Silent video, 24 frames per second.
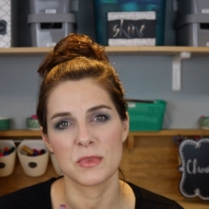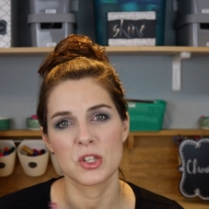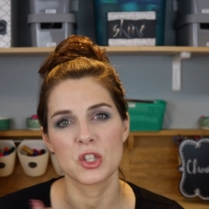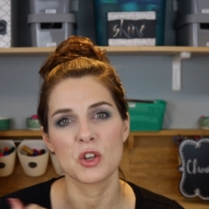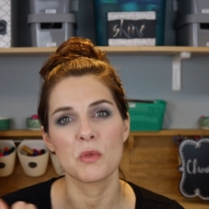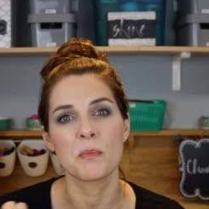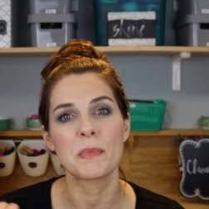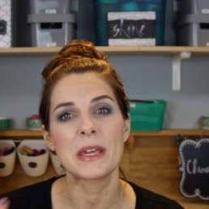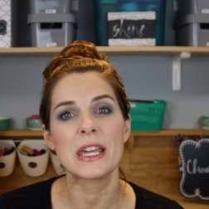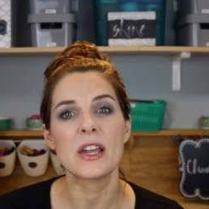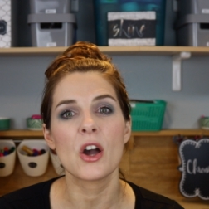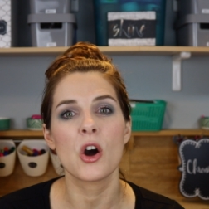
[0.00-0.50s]
So
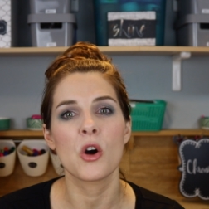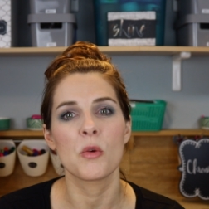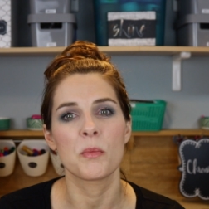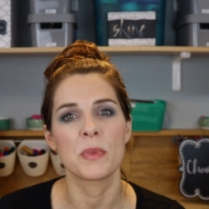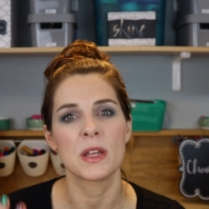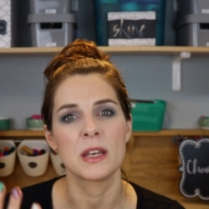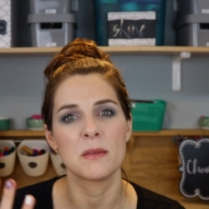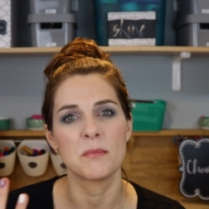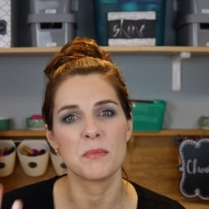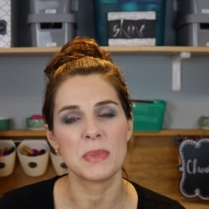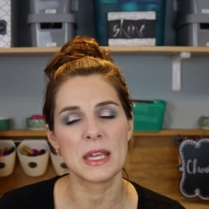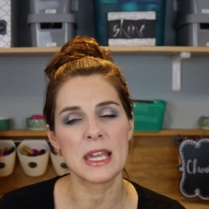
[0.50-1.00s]
be
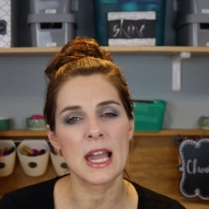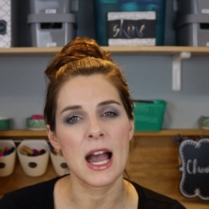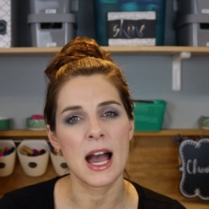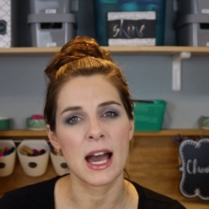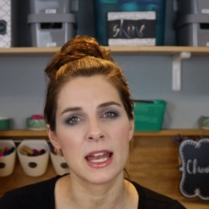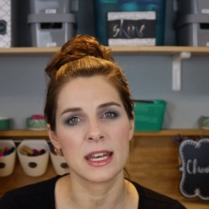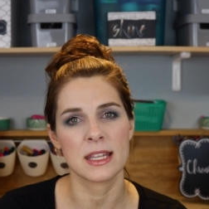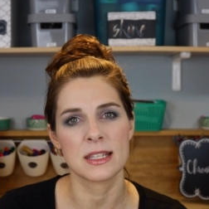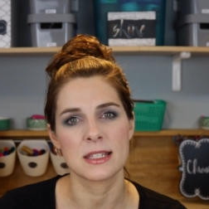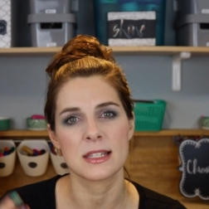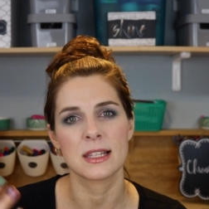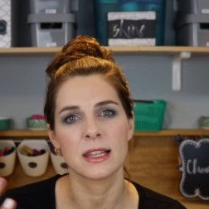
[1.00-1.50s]
open, be
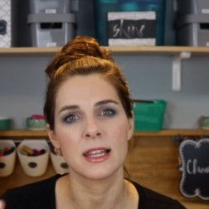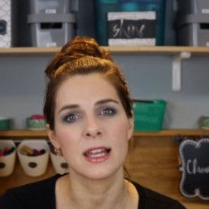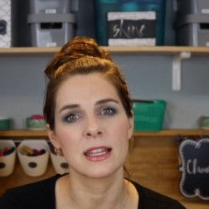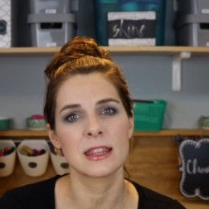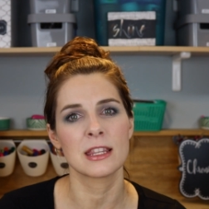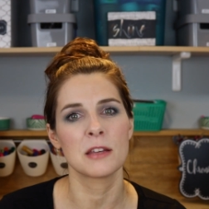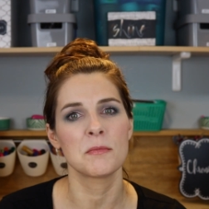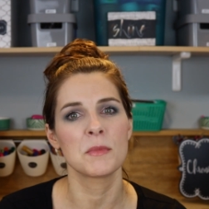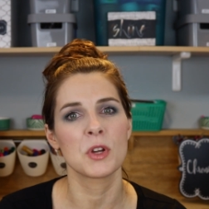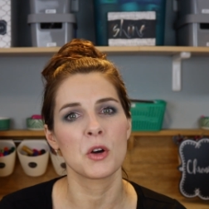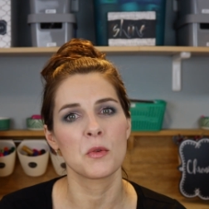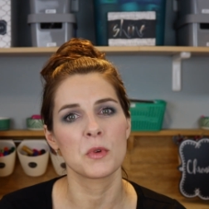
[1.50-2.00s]
honest, let
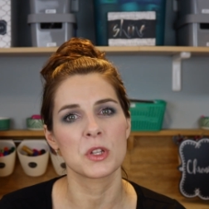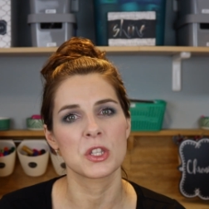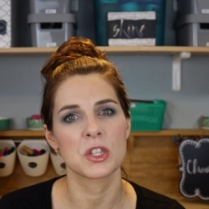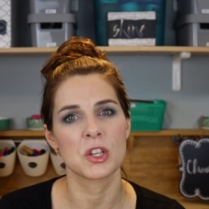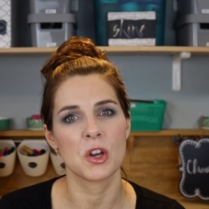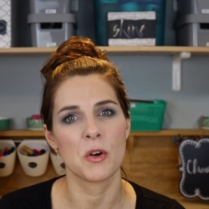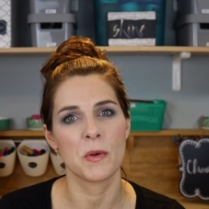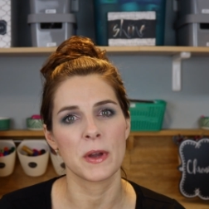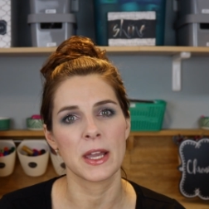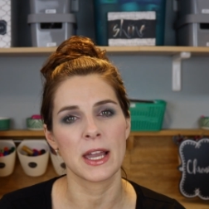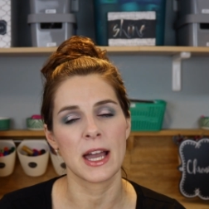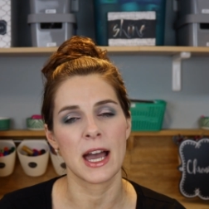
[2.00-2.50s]
them know what's
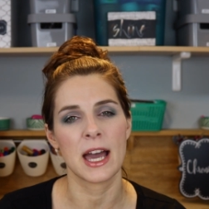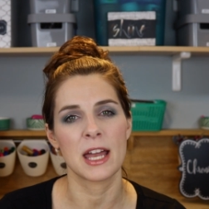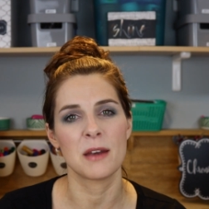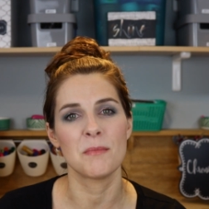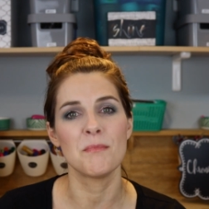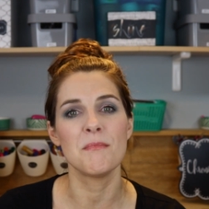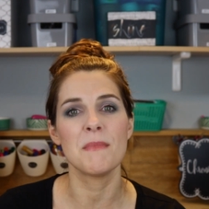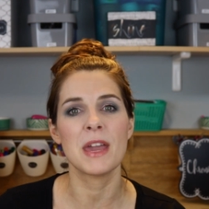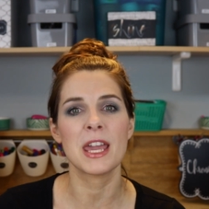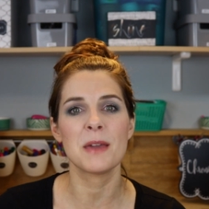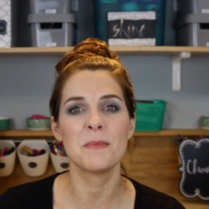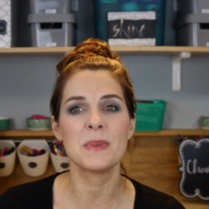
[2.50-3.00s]
going
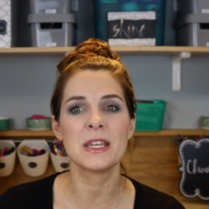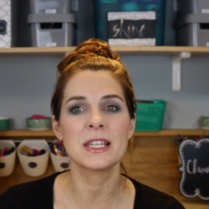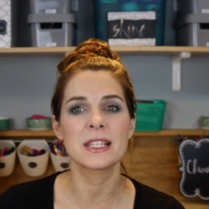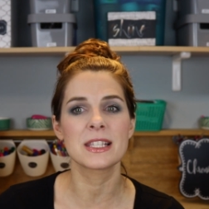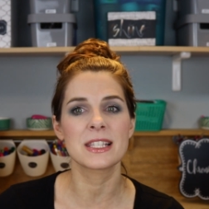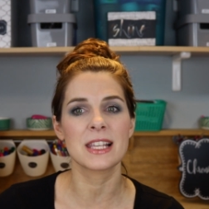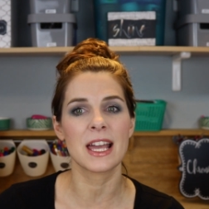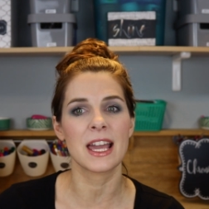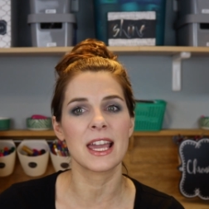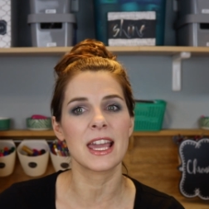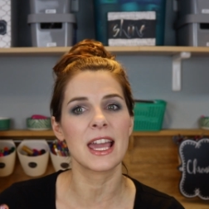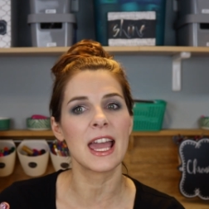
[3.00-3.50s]
on. Maybe
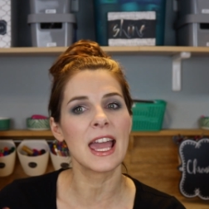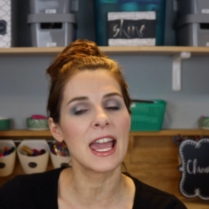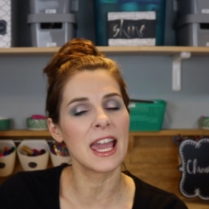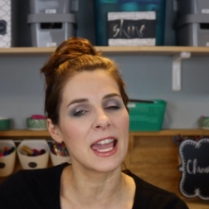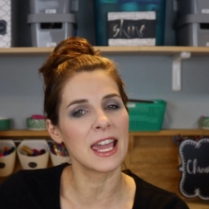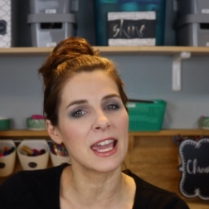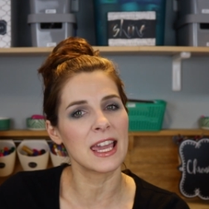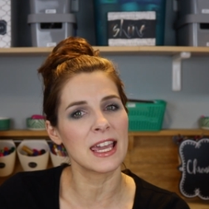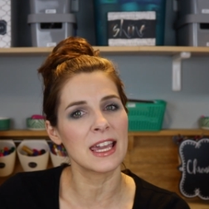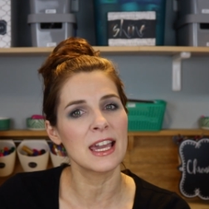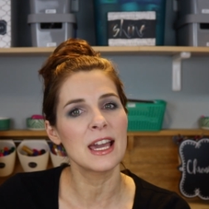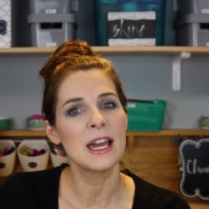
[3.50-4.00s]
say,
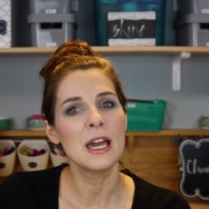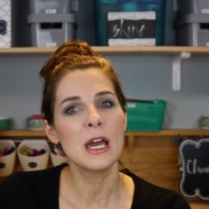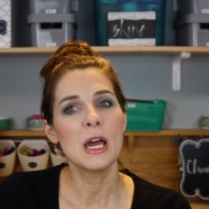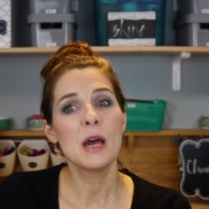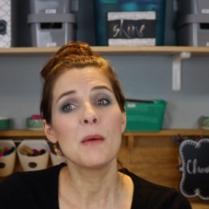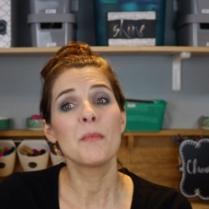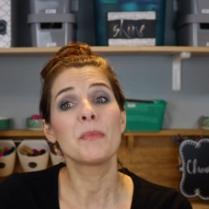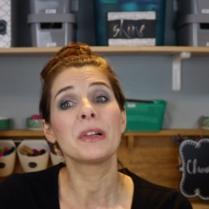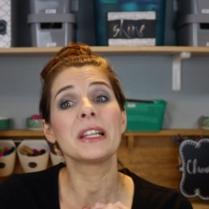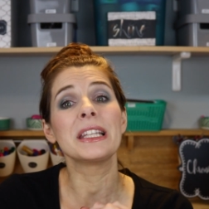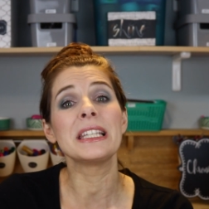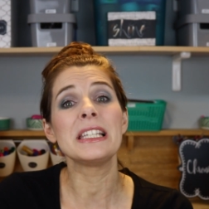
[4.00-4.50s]
hey,
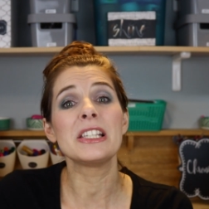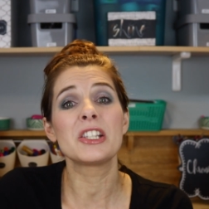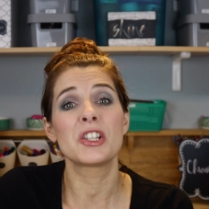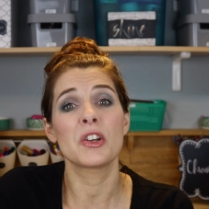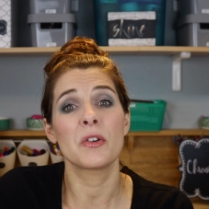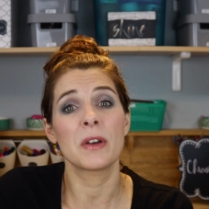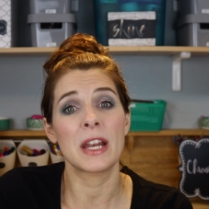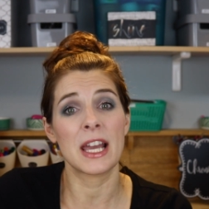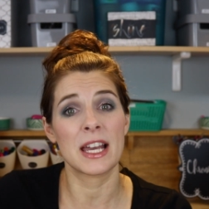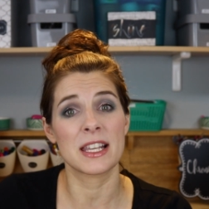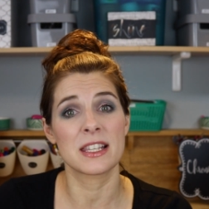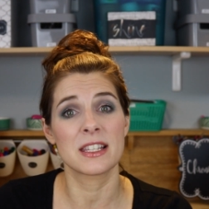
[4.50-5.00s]
please
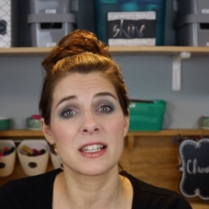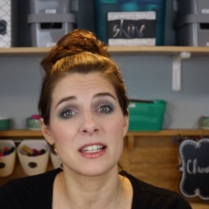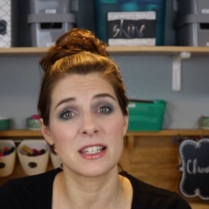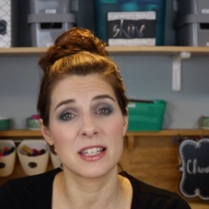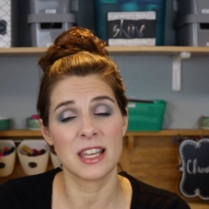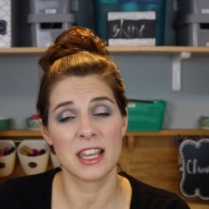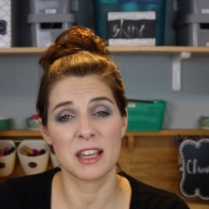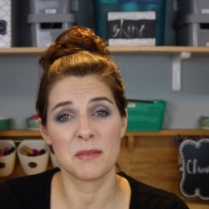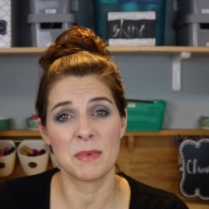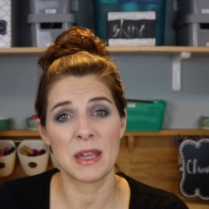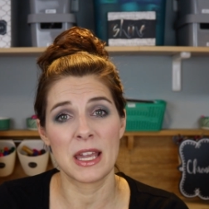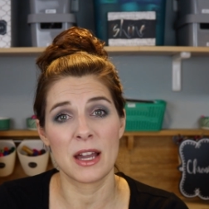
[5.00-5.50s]
don't ask to
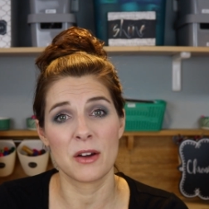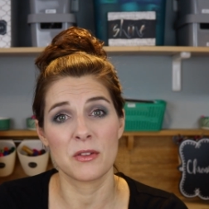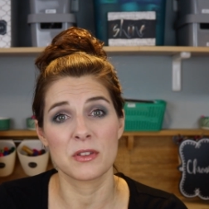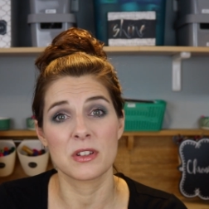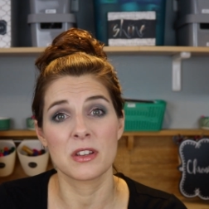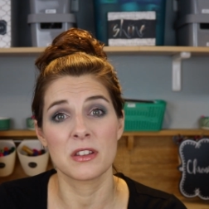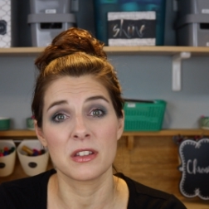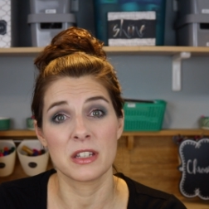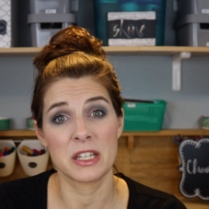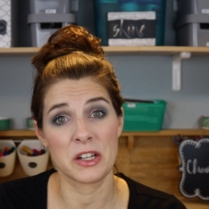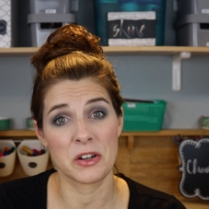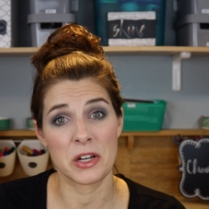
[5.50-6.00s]
take me out
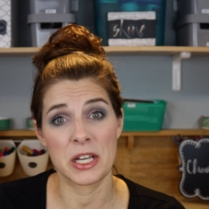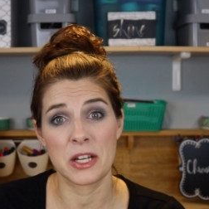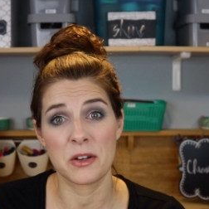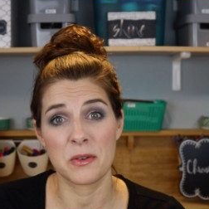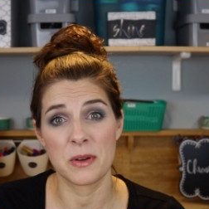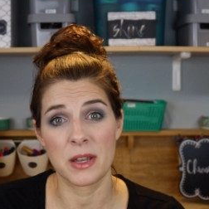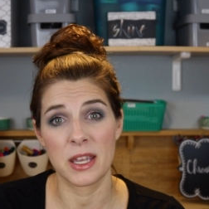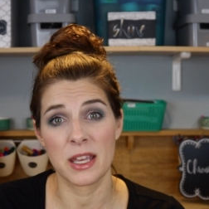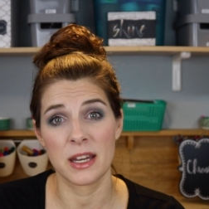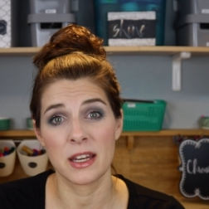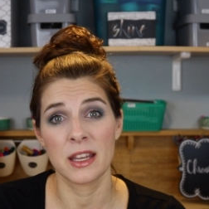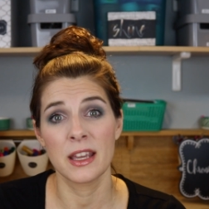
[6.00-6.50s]
to the Dairy
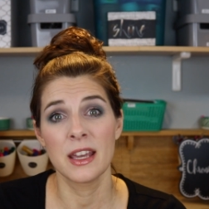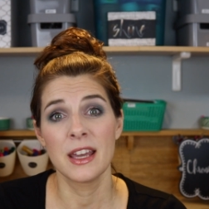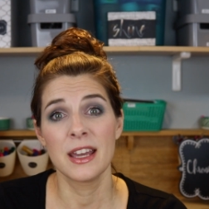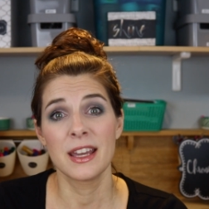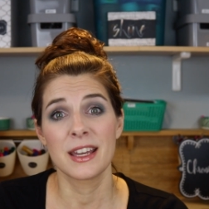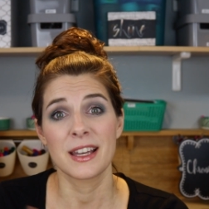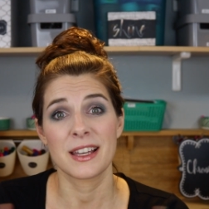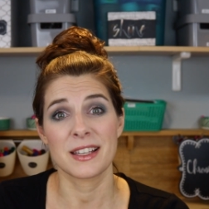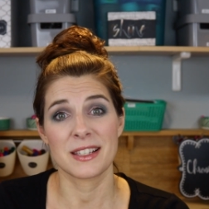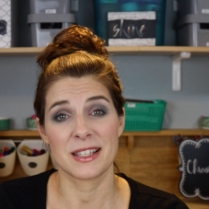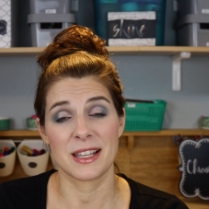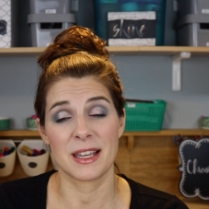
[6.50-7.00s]
Queen
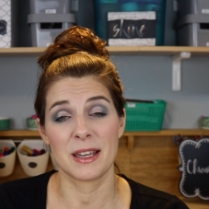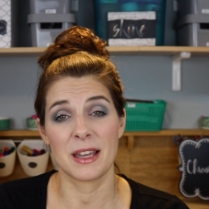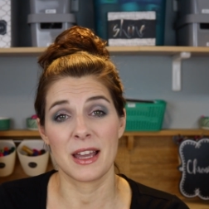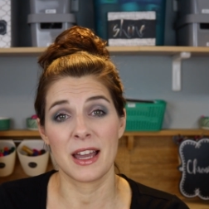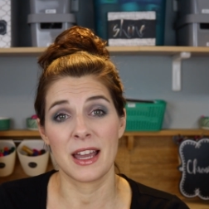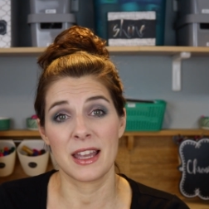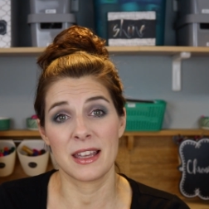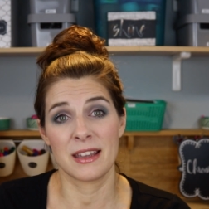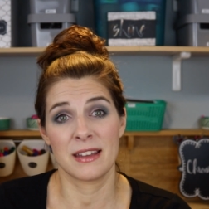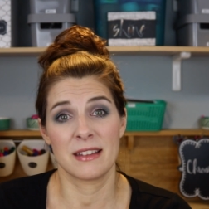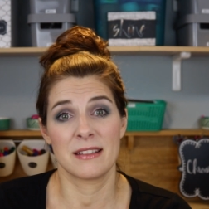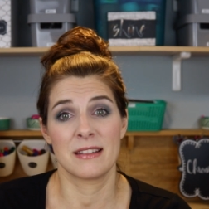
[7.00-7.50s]
because I,
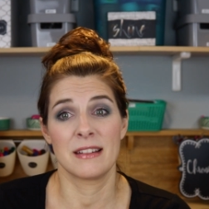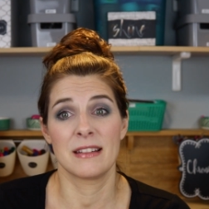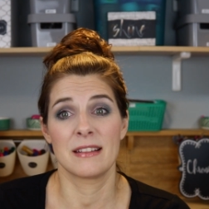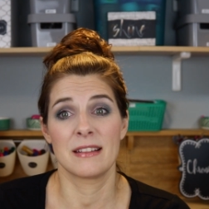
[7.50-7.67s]
I,